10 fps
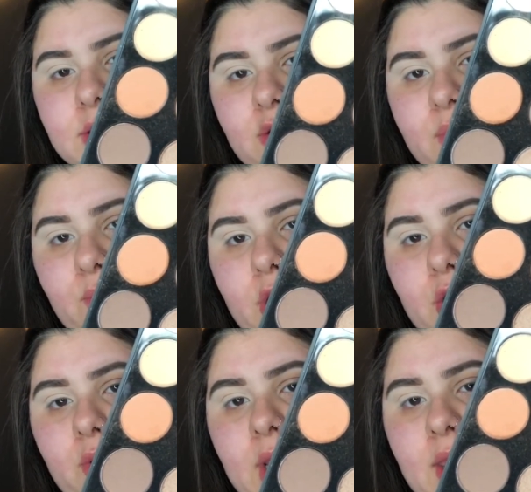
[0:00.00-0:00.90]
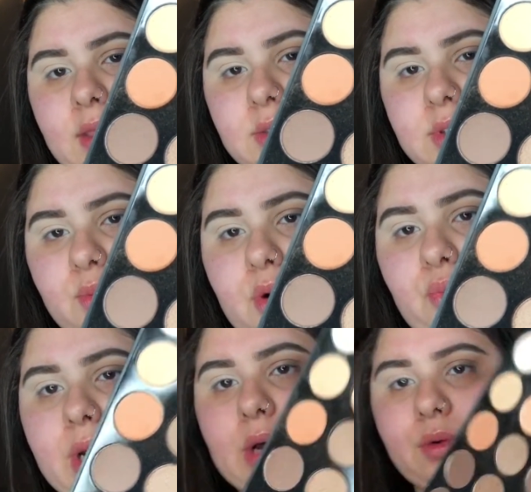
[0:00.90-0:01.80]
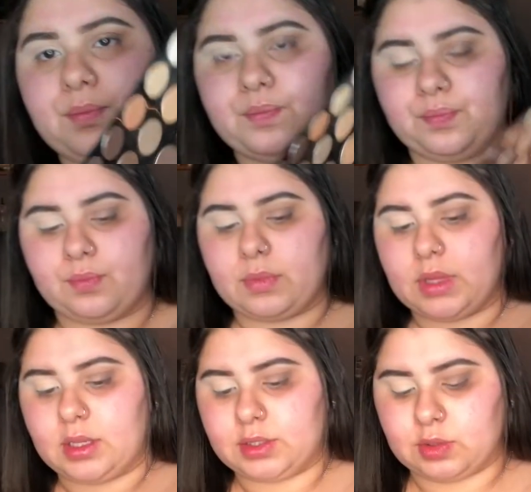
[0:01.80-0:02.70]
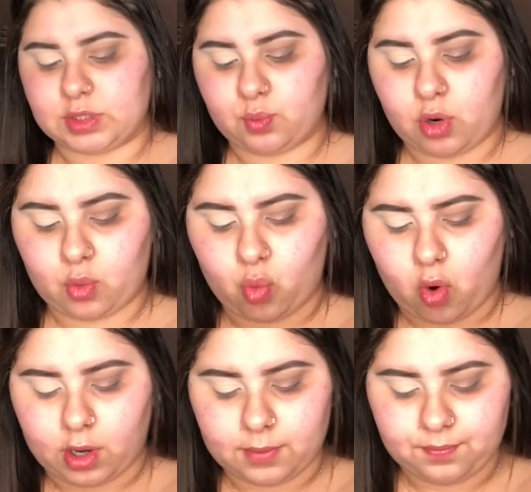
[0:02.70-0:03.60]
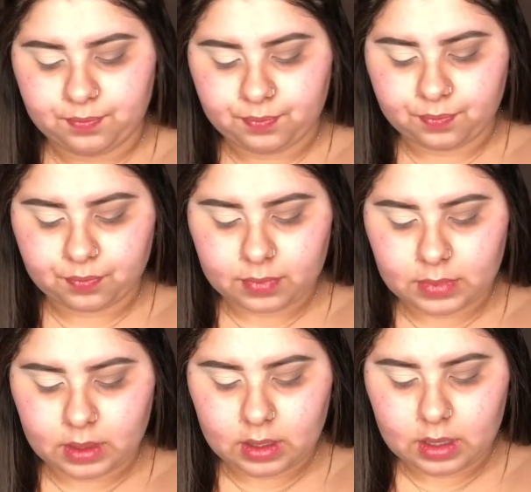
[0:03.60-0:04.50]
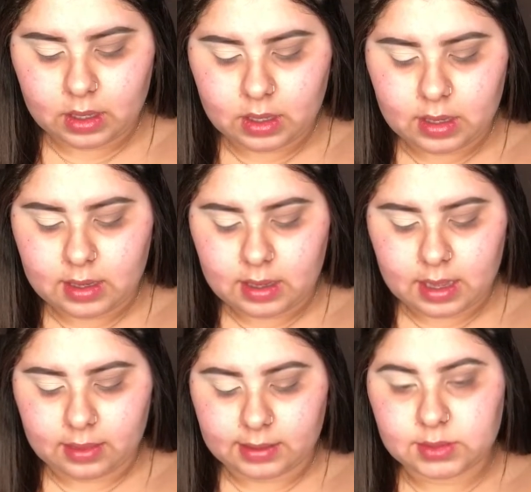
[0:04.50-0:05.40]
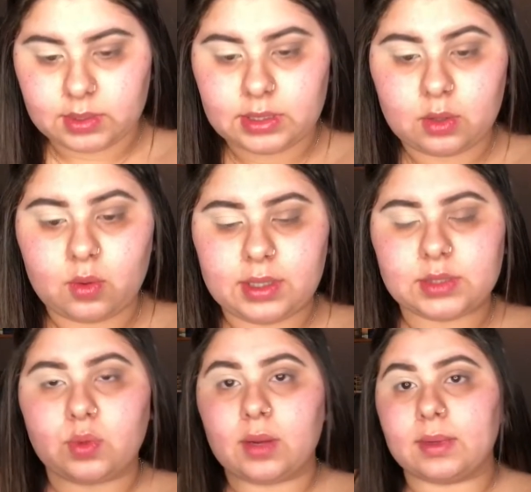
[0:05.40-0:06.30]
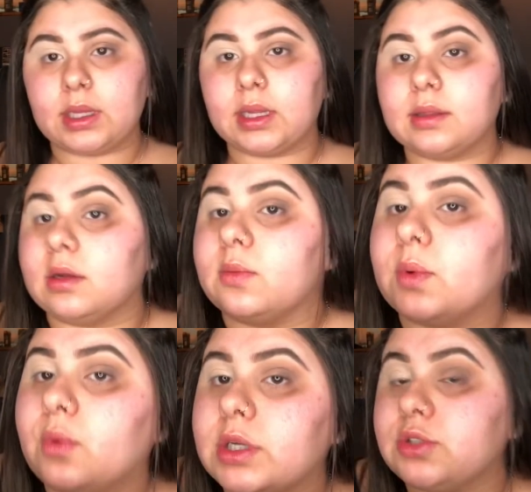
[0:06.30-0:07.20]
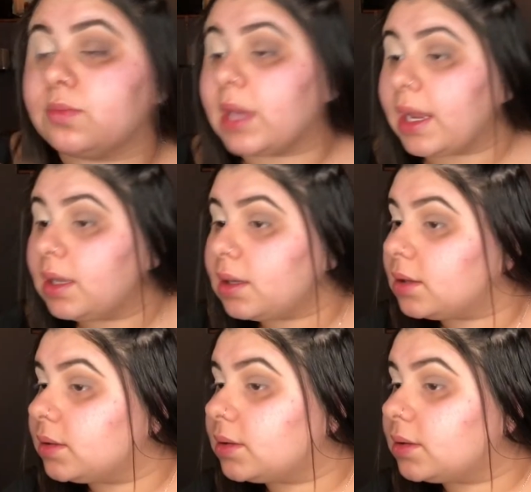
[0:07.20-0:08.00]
little bit more gray. This one's more brown. So it's more warm. And this one is where I'm gonna get a little bit more dramatic.